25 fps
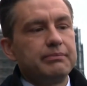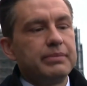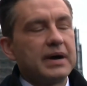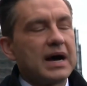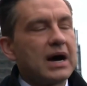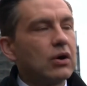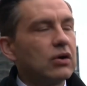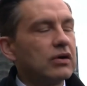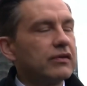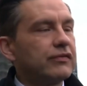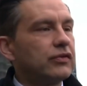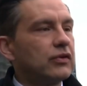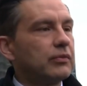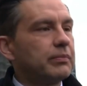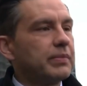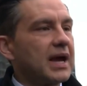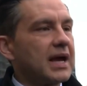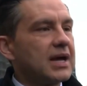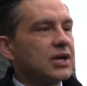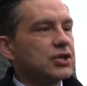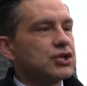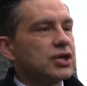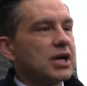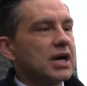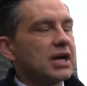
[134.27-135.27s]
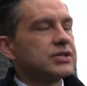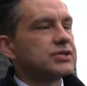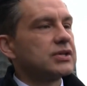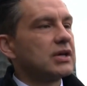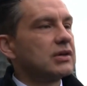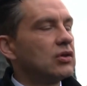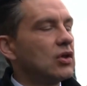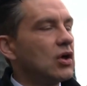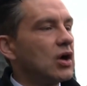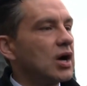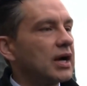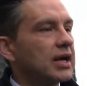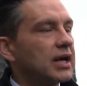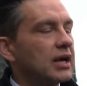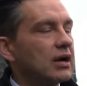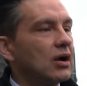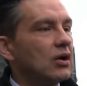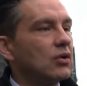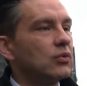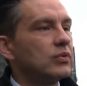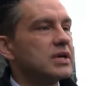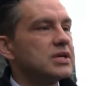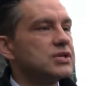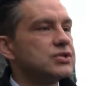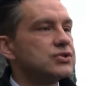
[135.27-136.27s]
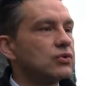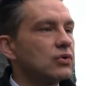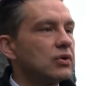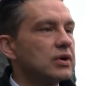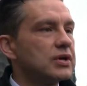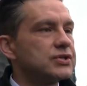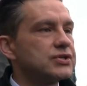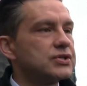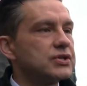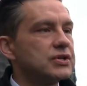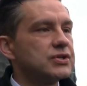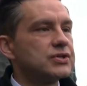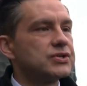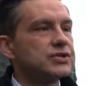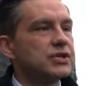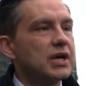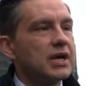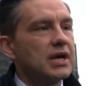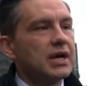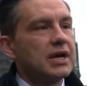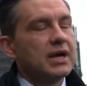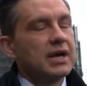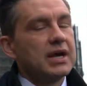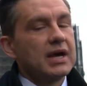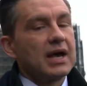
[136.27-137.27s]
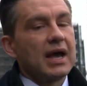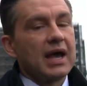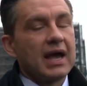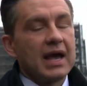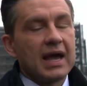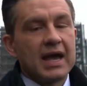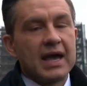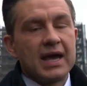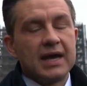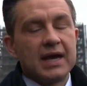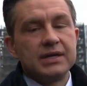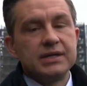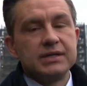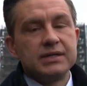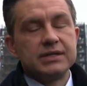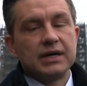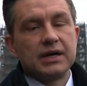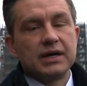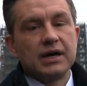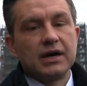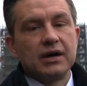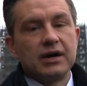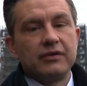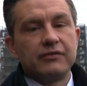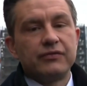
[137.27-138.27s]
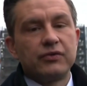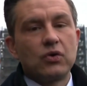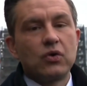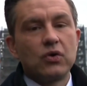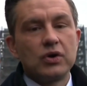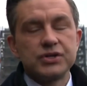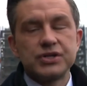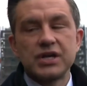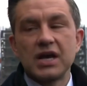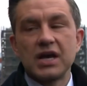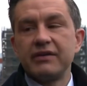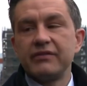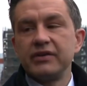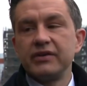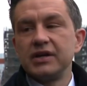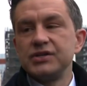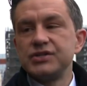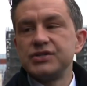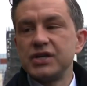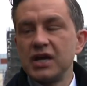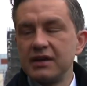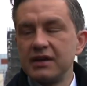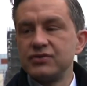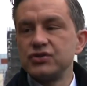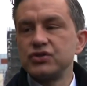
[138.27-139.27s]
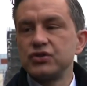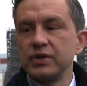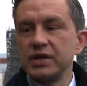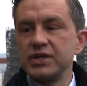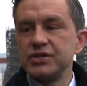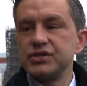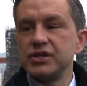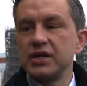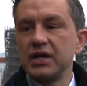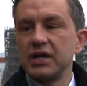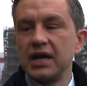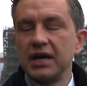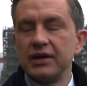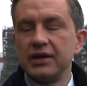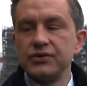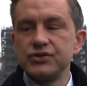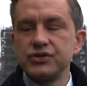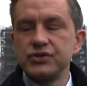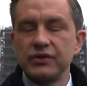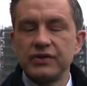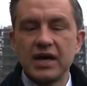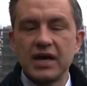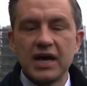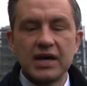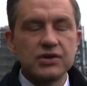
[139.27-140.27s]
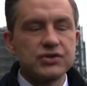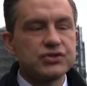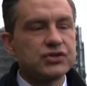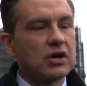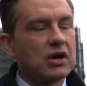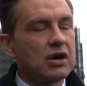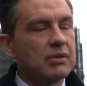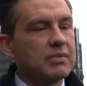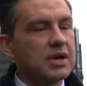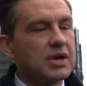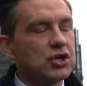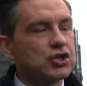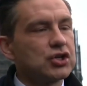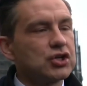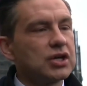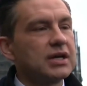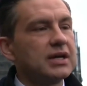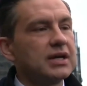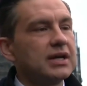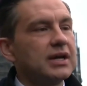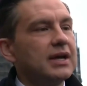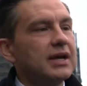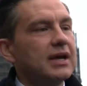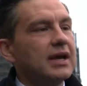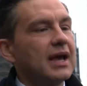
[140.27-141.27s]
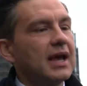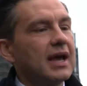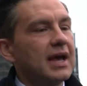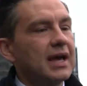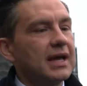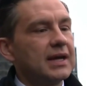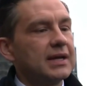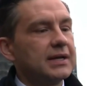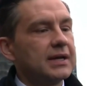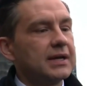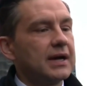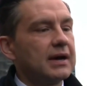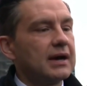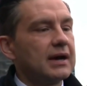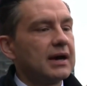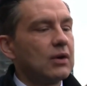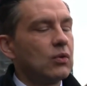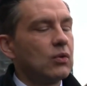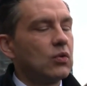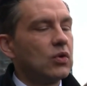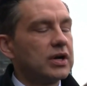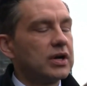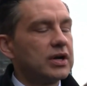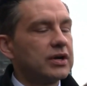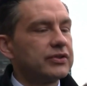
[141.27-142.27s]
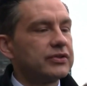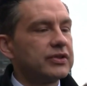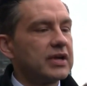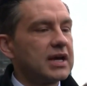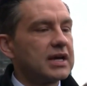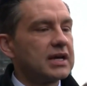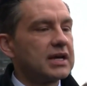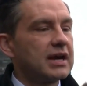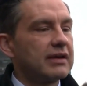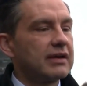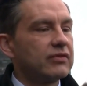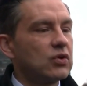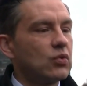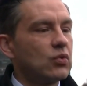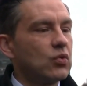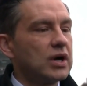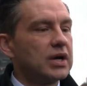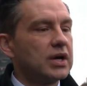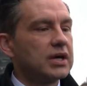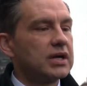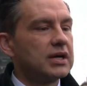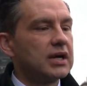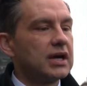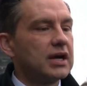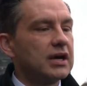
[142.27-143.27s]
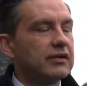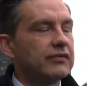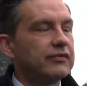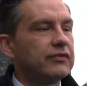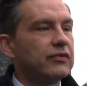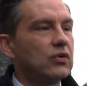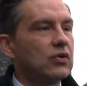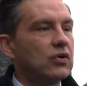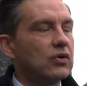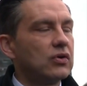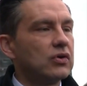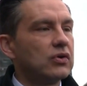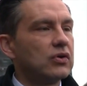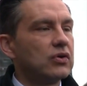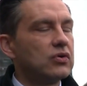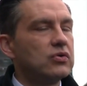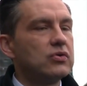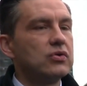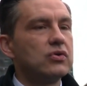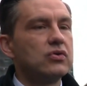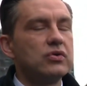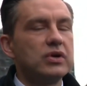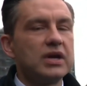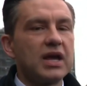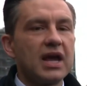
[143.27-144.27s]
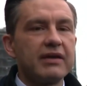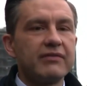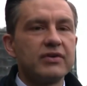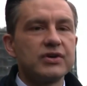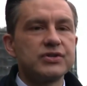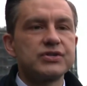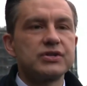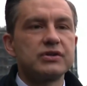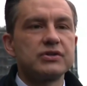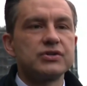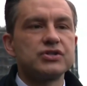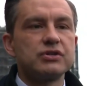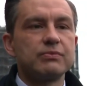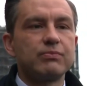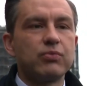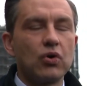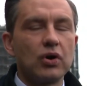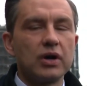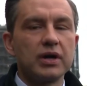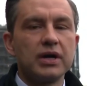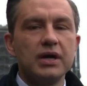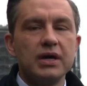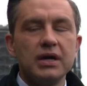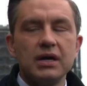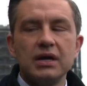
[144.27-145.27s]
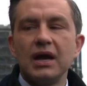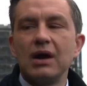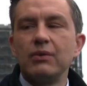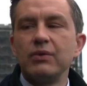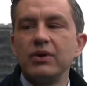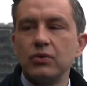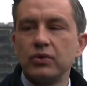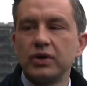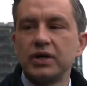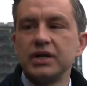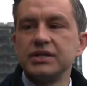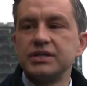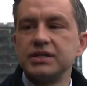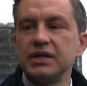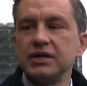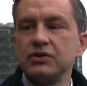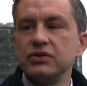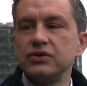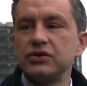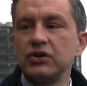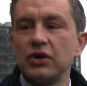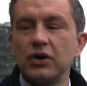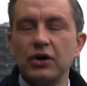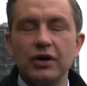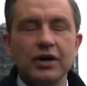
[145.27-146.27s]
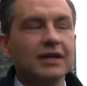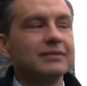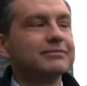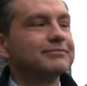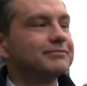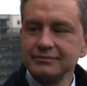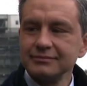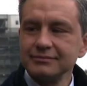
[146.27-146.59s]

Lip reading: powerful paychecks, unlocking our resources, and of course having a safe streets again. So that is our mission, and I want to thank everyone who gave us their support, and we will continue to earn it.